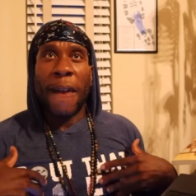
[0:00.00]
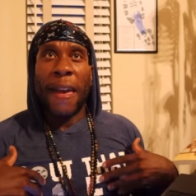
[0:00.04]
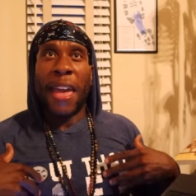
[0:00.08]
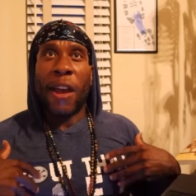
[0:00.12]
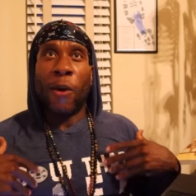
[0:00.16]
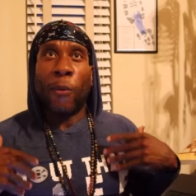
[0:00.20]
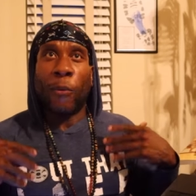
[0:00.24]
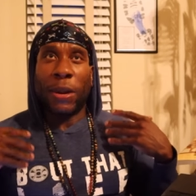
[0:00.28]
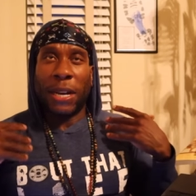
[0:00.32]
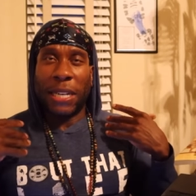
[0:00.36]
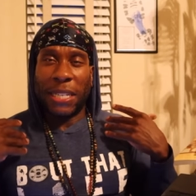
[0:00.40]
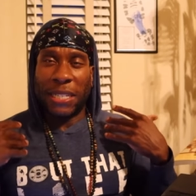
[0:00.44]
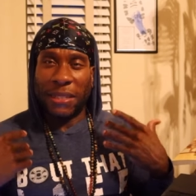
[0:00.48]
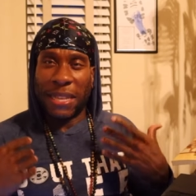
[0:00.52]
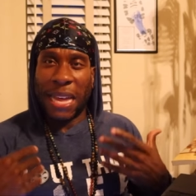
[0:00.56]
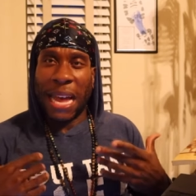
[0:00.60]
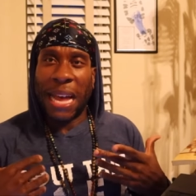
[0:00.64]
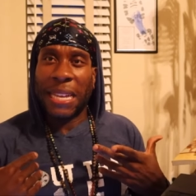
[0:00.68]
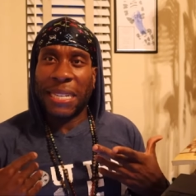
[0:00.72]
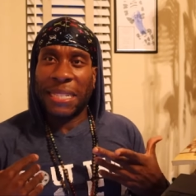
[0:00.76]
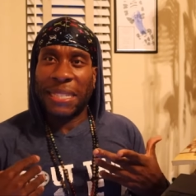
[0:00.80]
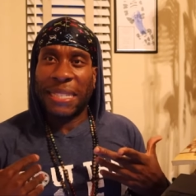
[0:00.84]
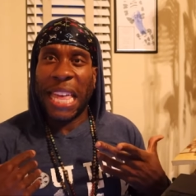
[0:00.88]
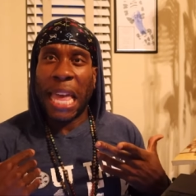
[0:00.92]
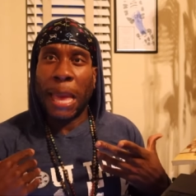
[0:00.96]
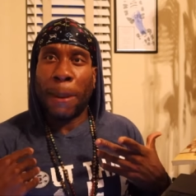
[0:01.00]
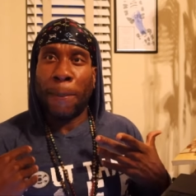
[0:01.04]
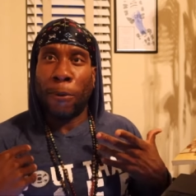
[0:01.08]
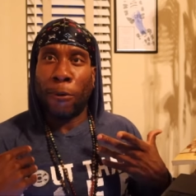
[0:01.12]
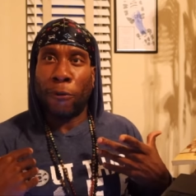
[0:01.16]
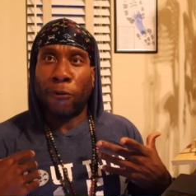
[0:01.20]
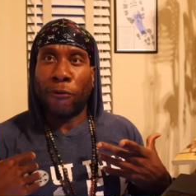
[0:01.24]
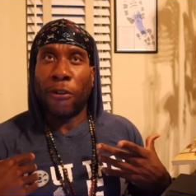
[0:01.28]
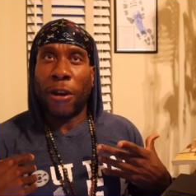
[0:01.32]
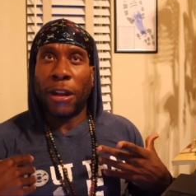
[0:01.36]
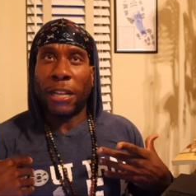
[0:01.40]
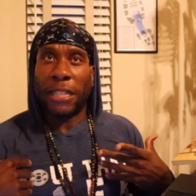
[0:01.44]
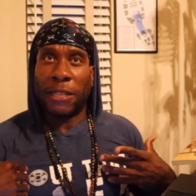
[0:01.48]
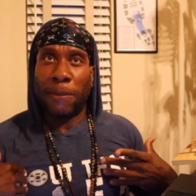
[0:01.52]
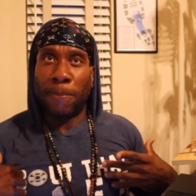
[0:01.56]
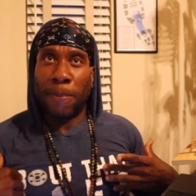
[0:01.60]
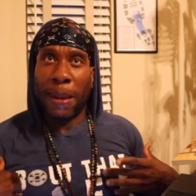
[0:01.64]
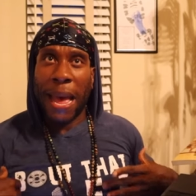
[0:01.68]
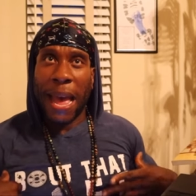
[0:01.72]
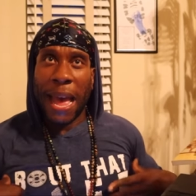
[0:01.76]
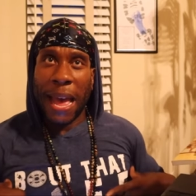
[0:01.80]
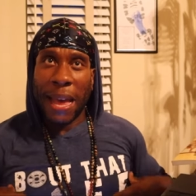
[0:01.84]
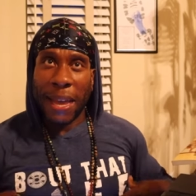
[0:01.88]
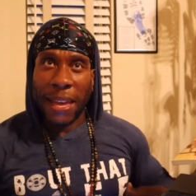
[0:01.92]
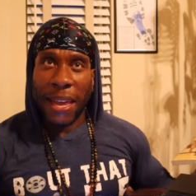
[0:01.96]
And when it's not stable front to
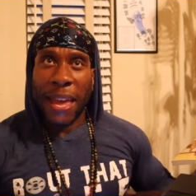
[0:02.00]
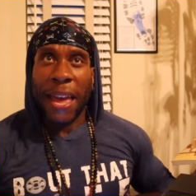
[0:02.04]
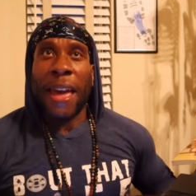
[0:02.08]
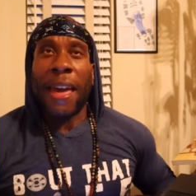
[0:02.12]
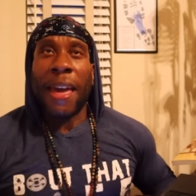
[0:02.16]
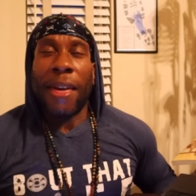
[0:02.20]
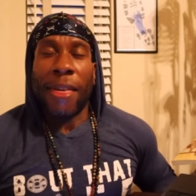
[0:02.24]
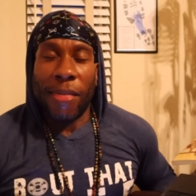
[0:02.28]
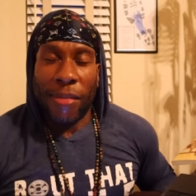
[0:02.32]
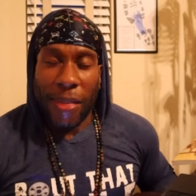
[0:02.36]
back,